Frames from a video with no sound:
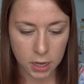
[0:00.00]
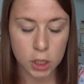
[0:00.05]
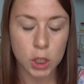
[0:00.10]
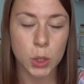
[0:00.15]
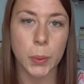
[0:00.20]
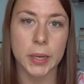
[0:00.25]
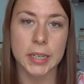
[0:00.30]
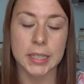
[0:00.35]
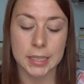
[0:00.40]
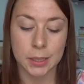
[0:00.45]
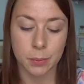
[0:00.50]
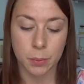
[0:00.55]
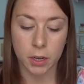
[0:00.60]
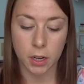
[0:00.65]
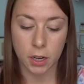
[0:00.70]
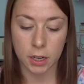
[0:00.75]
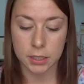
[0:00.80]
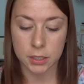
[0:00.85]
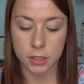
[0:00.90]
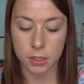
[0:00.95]
21
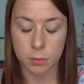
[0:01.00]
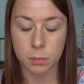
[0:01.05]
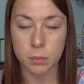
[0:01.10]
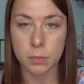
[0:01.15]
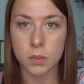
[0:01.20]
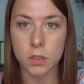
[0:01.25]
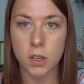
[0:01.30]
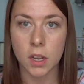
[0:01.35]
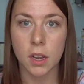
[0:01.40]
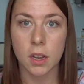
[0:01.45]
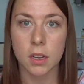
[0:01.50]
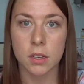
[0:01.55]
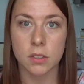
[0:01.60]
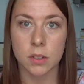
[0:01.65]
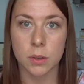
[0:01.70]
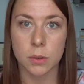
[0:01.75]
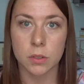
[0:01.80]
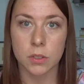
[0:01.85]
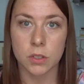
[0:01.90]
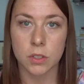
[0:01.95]
items,
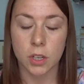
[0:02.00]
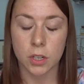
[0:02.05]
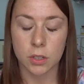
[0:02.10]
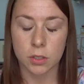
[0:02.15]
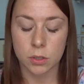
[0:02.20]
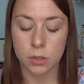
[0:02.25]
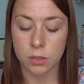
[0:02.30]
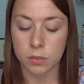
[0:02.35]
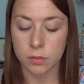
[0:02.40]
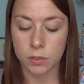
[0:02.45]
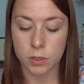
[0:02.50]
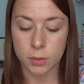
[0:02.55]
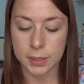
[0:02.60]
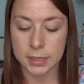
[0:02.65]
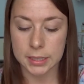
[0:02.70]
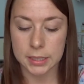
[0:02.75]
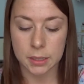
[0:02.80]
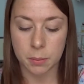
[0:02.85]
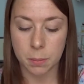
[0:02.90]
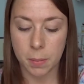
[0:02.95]
so it was a total of
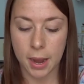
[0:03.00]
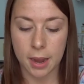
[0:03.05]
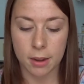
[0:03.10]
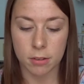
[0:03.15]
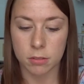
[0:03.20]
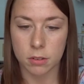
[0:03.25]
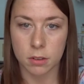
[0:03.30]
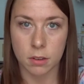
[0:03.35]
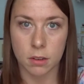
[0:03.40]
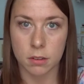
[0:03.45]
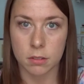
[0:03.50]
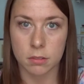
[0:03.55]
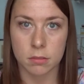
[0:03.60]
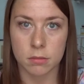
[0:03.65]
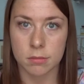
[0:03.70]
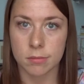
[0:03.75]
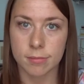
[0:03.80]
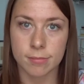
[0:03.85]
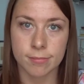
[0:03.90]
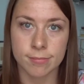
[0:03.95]
£20
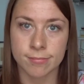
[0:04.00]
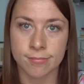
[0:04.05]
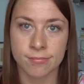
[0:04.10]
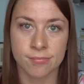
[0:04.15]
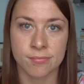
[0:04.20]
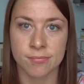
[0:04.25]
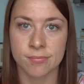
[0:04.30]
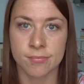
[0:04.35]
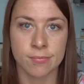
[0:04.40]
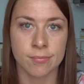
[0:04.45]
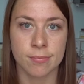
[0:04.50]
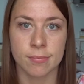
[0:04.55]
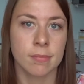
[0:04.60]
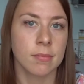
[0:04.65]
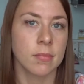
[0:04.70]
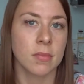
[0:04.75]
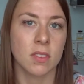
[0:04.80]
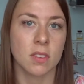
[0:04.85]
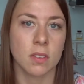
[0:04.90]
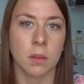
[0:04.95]
and
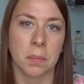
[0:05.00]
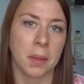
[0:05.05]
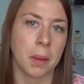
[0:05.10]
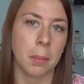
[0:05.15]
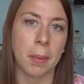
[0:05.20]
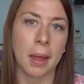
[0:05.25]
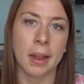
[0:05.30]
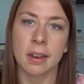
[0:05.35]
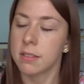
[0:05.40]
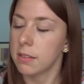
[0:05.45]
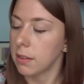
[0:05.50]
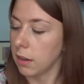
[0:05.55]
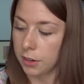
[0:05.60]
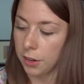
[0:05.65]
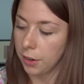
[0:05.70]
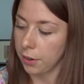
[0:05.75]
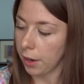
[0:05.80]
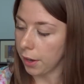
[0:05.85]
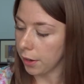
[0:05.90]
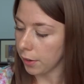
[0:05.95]
something pence, I
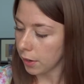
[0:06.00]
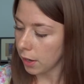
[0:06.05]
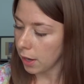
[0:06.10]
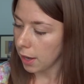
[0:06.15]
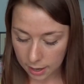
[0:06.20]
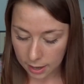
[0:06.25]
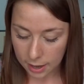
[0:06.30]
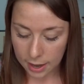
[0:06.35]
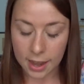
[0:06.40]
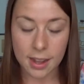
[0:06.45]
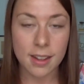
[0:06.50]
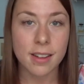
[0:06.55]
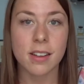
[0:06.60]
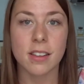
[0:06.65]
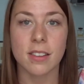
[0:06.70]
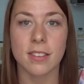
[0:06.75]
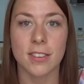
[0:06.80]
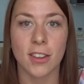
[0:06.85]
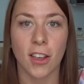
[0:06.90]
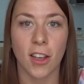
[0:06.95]
don't know.
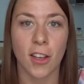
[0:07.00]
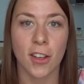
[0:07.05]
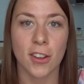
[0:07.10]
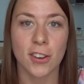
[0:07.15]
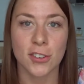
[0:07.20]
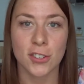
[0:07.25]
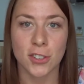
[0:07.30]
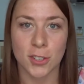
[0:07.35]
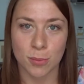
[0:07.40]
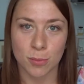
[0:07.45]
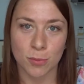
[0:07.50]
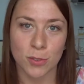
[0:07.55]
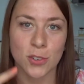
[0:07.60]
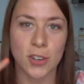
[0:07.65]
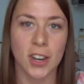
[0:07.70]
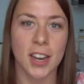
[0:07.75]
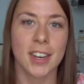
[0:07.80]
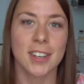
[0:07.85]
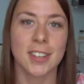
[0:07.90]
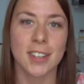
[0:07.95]
Let's jump
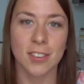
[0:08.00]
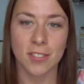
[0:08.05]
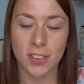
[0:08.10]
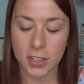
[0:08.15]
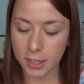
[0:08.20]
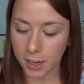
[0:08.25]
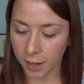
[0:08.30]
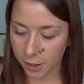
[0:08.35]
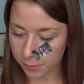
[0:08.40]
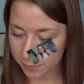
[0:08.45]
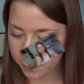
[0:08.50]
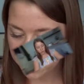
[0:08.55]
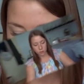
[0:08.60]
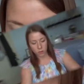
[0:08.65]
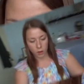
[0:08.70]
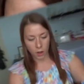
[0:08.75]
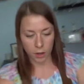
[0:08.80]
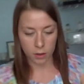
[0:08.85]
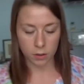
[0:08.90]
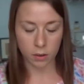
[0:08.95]
straight into the video.
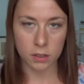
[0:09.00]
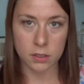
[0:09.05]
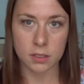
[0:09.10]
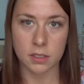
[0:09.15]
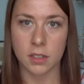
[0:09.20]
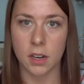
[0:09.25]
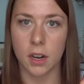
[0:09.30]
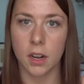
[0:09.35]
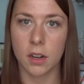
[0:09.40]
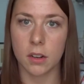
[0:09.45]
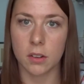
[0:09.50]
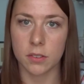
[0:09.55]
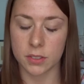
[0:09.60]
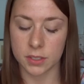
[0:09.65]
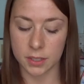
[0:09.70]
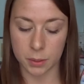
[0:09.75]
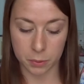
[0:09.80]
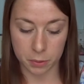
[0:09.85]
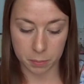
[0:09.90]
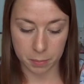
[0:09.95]
So start
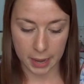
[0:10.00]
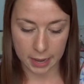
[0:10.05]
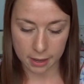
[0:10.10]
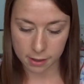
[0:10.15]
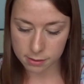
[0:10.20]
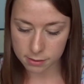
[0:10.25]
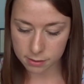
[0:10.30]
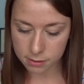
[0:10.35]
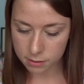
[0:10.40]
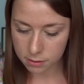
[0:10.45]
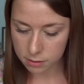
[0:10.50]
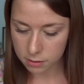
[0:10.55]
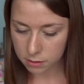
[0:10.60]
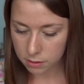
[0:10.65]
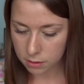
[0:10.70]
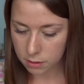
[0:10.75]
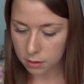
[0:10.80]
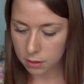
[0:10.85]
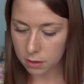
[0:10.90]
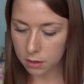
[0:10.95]
obviously with base.
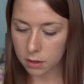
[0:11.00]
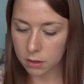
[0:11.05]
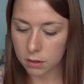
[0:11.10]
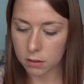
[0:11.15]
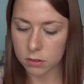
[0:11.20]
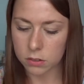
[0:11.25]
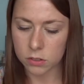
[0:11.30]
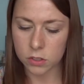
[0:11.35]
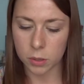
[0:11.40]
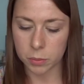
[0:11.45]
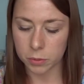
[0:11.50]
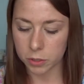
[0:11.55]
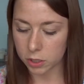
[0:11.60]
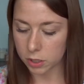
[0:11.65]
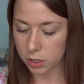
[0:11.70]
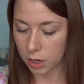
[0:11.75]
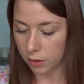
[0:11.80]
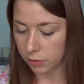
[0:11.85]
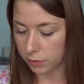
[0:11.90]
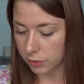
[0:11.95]
Got so much
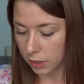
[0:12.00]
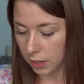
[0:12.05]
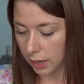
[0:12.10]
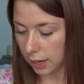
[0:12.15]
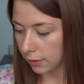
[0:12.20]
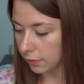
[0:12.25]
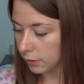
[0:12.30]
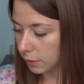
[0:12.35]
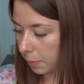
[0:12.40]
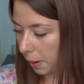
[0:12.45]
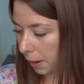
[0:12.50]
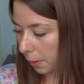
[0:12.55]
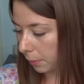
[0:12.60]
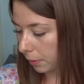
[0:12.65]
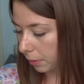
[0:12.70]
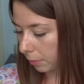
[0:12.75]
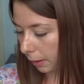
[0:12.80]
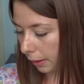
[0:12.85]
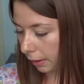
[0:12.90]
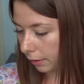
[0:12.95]
stuff, so you'll have to bear
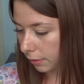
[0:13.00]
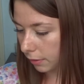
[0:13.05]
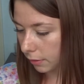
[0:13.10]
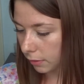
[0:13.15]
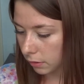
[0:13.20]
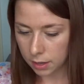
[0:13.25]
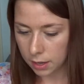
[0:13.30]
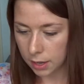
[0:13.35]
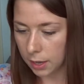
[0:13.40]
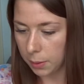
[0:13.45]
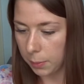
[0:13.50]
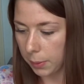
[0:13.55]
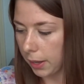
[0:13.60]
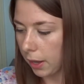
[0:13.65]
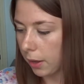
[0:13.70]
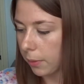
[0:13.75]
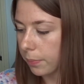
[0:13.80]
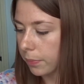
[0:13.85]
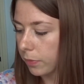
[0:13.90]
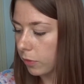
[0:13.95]
with me. Here we
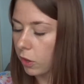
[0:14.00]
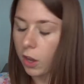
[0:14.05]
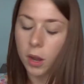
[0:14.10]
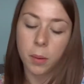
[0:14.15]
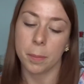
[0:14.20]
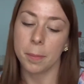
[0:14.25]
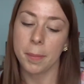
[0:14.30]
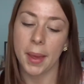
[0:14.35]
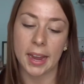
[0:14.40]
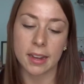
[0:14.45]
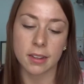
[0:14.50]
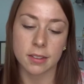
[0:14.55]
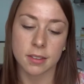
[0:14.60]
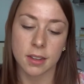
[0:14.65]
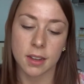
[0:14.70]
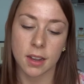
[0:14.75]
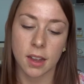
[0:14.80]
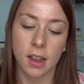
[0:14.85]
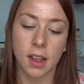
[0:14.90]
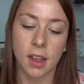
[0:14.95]
go. So base,
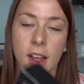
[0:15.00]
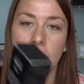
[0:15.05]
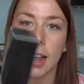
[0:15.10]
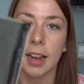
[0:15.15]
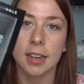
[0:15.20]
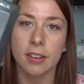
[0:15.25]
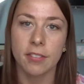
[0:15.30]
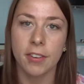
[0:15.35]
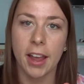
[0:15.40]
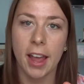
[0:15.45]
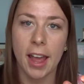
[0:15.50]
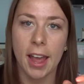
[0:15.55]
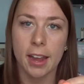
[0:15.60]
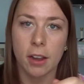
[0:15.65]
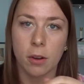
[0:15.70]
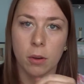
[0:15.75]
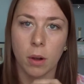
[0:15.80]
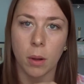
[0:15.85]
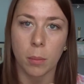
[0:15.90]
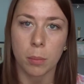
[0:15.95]
Olivia
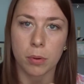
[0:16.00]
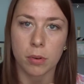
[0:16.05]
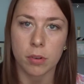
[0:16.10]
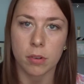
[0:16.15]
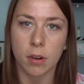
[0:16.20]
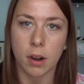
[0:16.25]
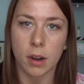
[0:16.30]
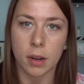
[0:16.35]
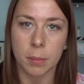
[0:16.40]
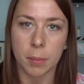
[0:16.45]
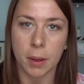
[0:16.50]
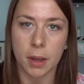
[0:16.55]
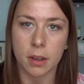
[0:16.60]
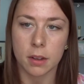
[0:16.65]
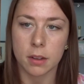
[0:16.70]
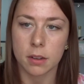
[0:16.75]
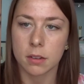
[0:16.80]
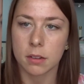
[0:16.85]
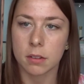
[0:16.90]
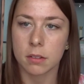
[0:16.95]
Hale primer.
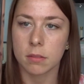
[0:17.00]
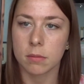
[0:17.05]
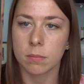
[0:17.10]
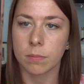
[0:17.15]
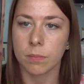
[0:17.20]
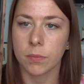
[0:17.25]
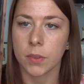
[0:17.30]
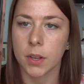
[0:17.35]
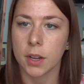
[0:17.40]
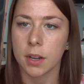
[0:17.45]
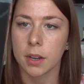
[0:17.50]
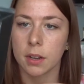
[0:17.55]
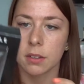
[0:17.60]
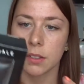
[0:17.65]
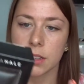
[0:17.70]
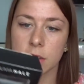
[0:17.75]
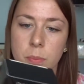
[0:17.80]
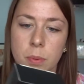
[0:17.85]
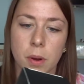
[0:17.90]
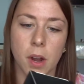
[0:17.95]

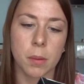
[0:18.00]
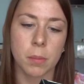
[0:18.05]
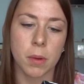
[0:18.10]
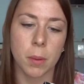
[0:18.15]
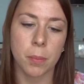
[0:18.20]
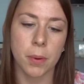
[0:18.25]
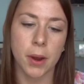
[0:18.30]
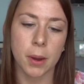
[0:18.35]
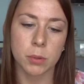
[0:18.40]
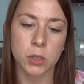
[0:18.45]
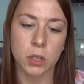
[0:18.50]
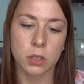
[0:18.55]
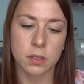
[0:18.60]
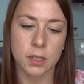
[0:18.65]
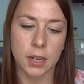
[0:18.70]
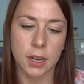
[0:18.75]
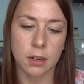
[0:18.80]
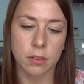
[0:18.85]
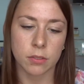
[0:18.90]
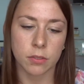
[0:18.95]
So primer preps your
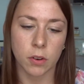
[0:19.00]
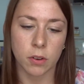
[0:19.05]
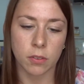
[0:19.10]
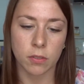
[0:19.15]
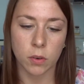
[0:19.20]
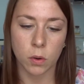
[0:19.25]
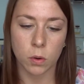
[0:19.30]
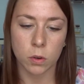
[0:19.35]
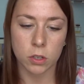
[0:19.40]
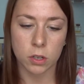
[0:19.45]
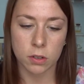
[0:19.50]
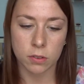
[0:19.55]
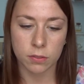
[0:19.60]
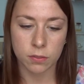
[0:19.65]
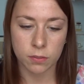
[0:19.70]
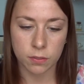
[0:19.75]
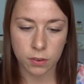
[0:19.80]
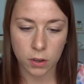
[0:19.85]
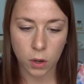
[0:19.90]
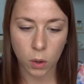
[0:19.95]
skin for a
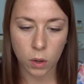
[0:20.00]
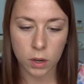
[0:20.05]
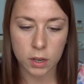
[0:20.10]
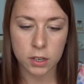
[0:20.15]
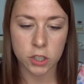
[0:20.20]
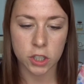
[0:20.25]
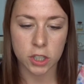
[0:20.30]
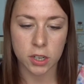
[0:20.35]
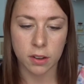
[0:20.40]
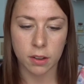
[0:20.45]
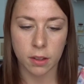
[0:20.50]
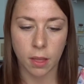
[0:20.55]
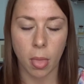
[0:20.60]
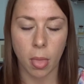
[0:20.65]
flawless